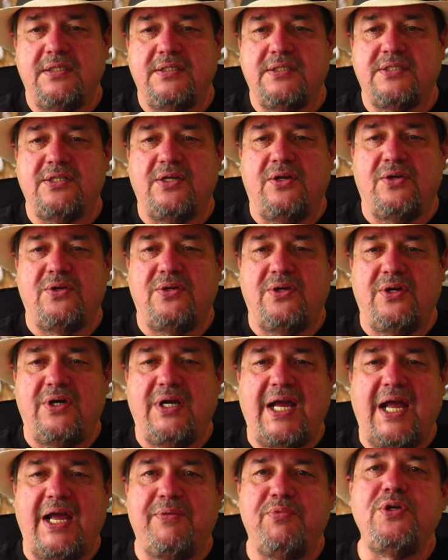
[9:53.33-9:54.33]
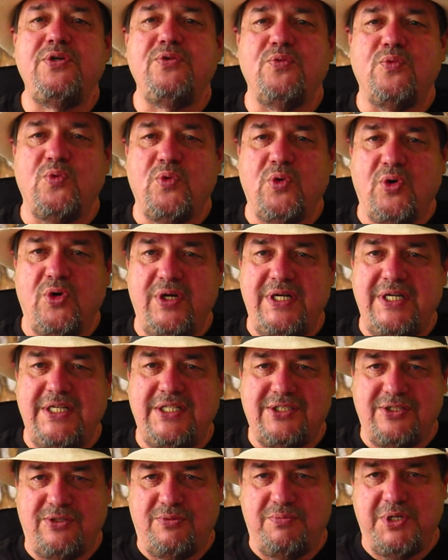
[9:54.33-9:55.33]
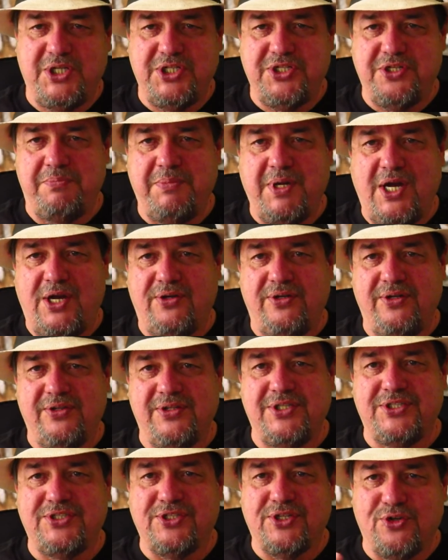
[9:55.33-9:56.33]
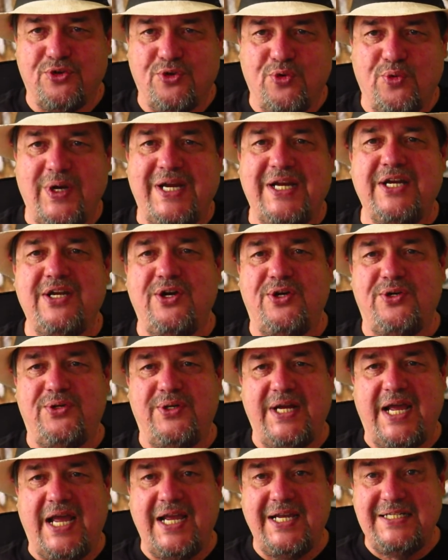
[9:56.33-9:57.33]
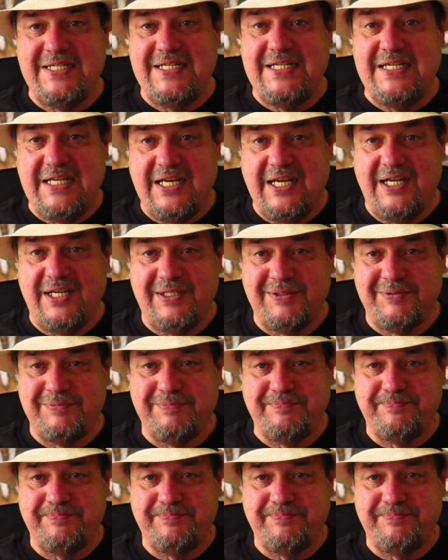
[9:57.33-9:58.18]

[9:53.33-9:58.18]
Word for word: So I wouldn't worry so much about this gringoed idea.